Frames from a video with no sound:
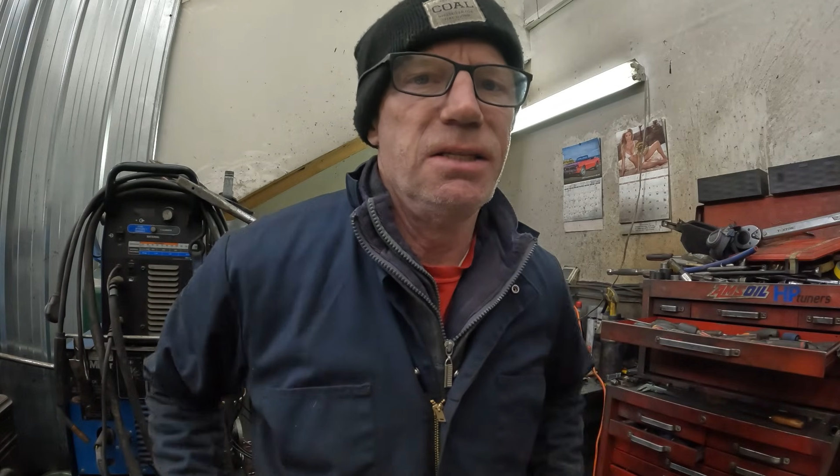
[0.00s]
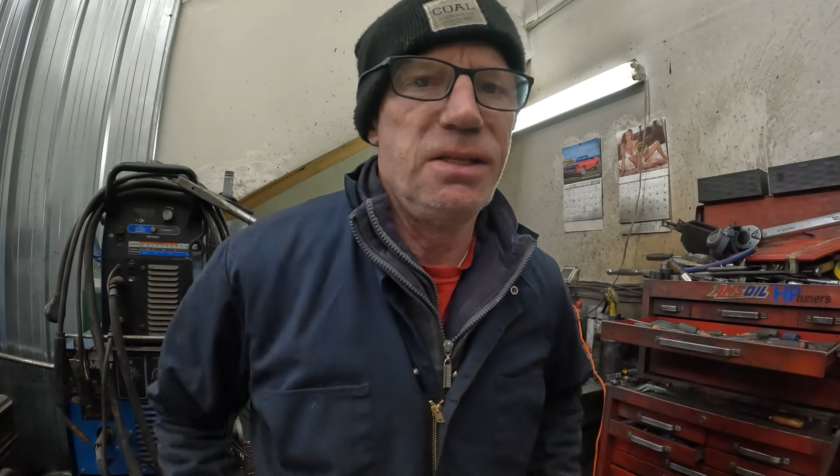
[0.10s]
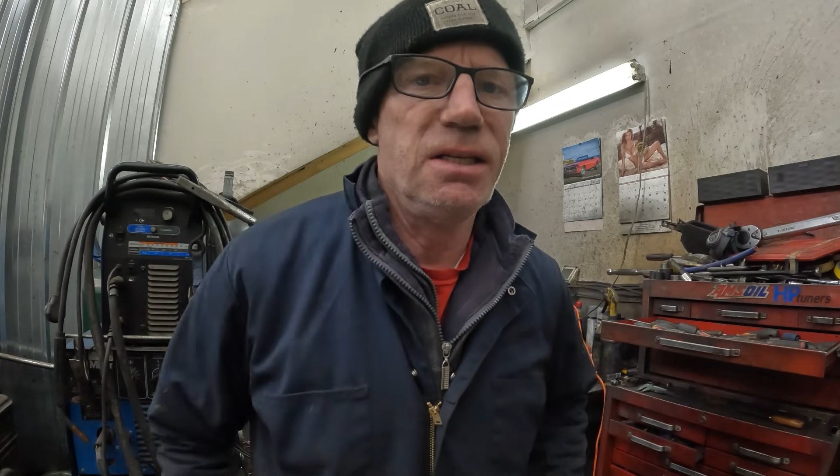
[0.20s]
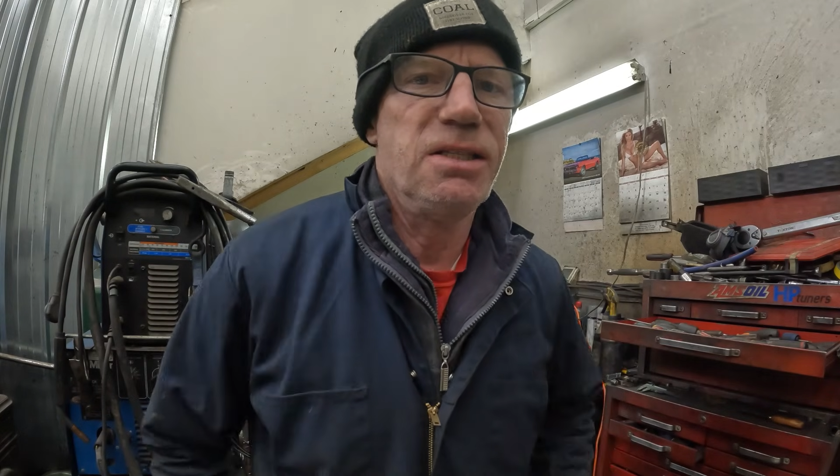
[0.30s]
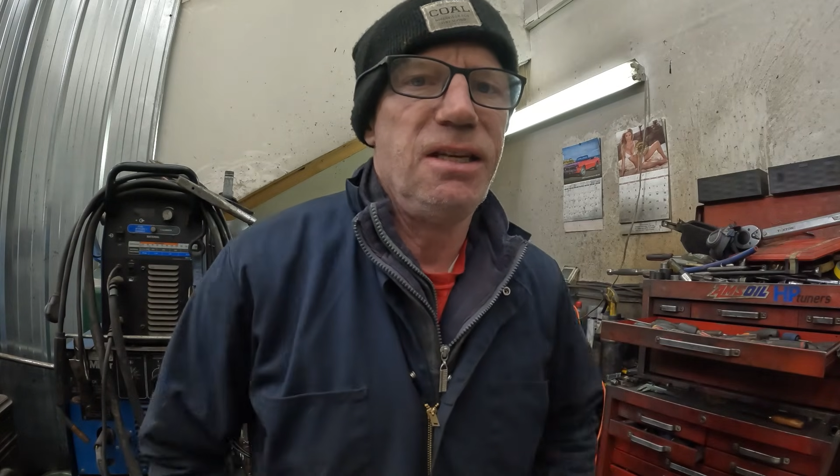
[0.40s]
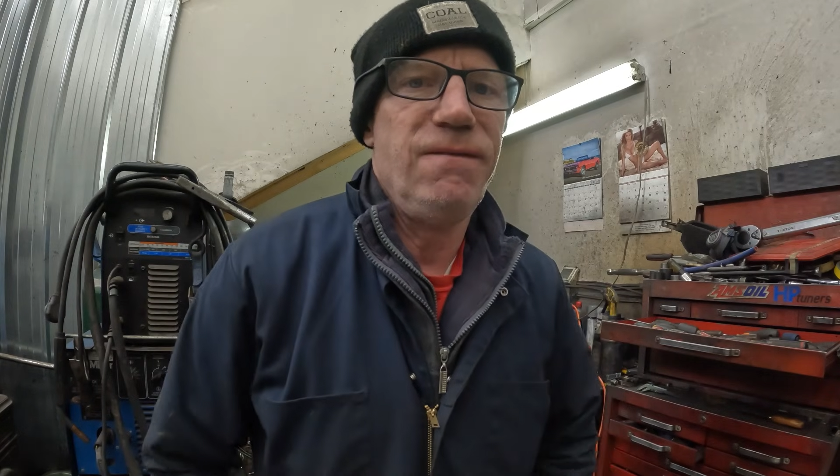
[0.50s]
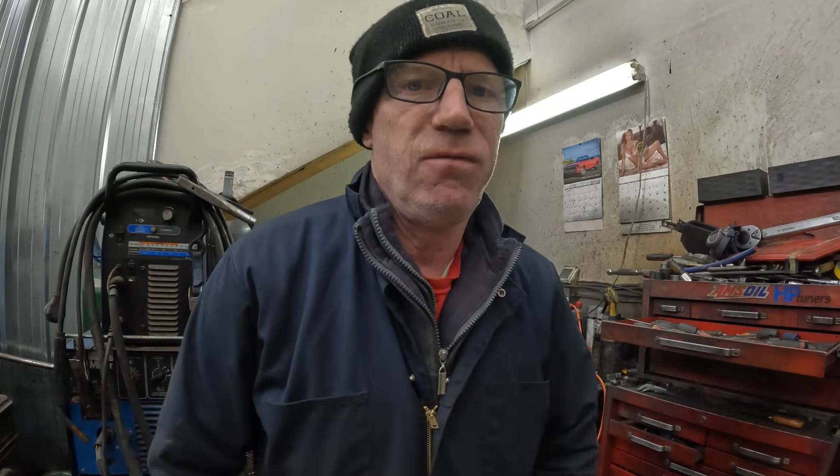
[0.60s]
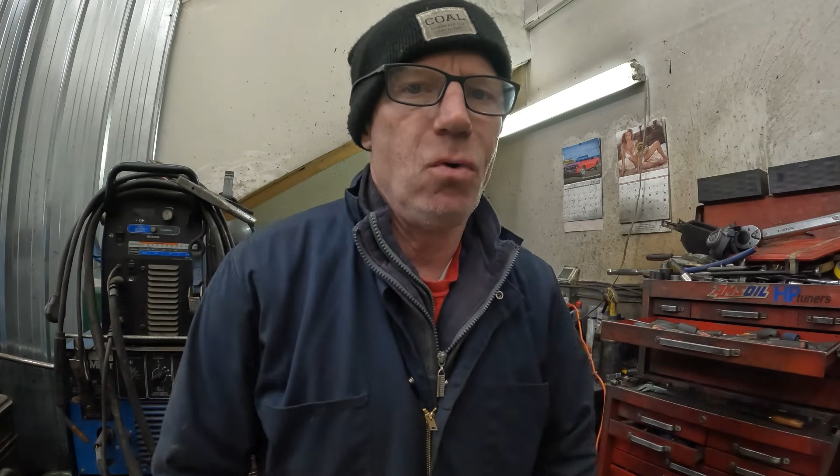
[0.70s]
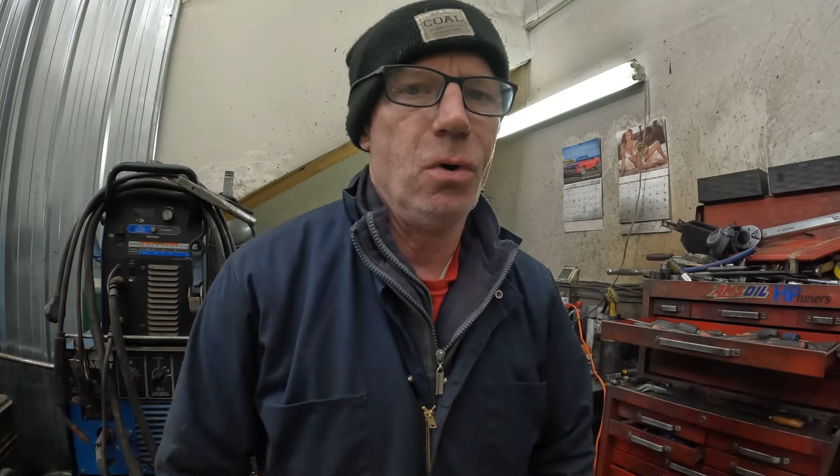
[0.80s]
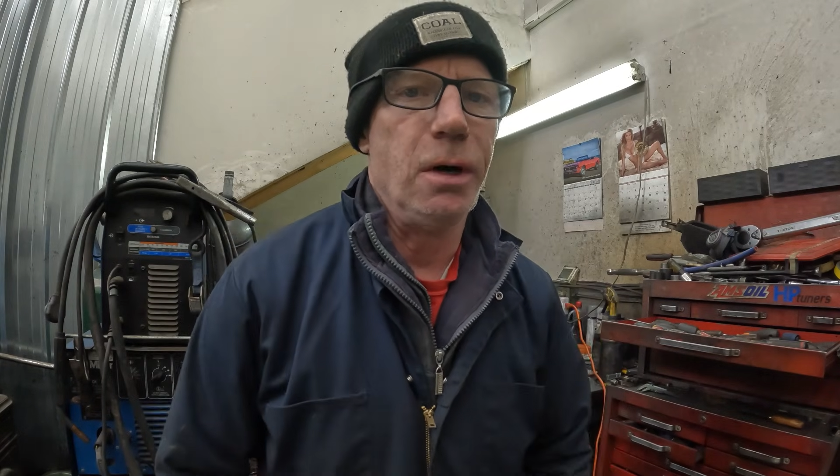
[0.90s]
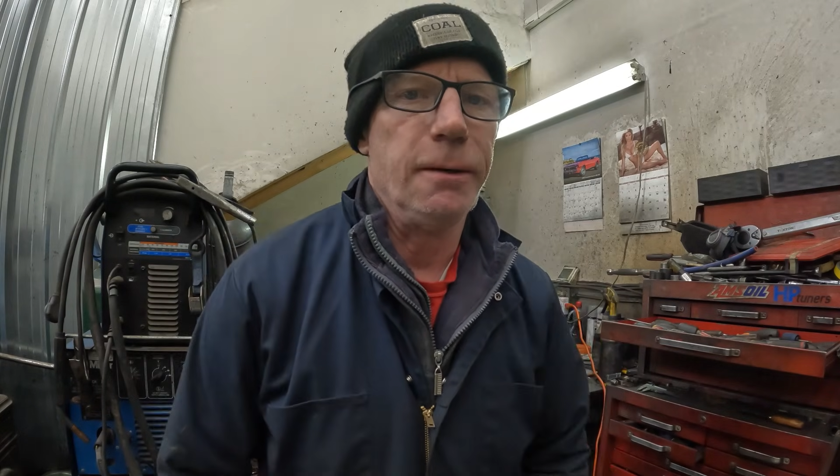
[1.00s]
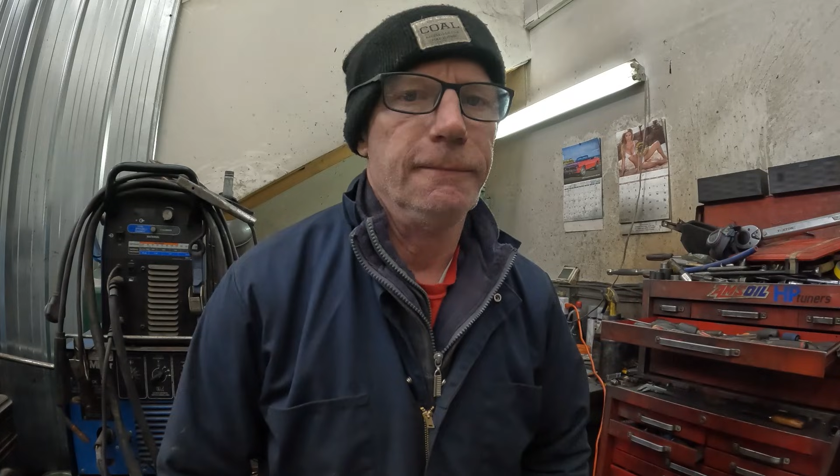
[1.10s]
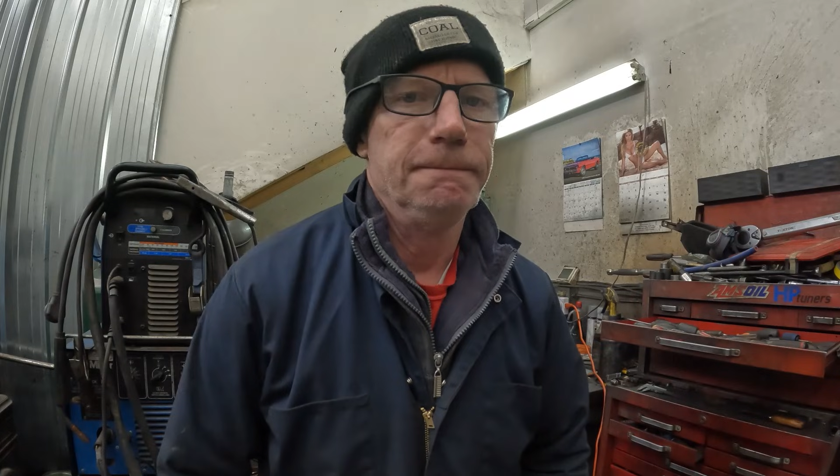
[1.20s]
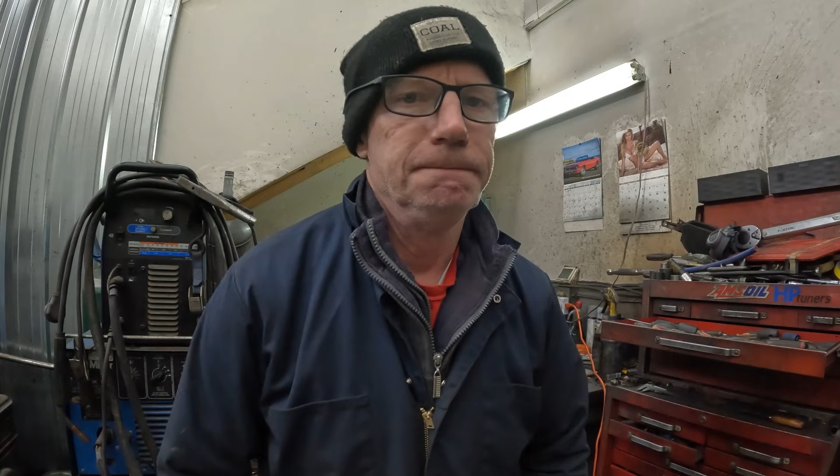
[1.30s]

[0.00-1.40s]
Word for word: 64.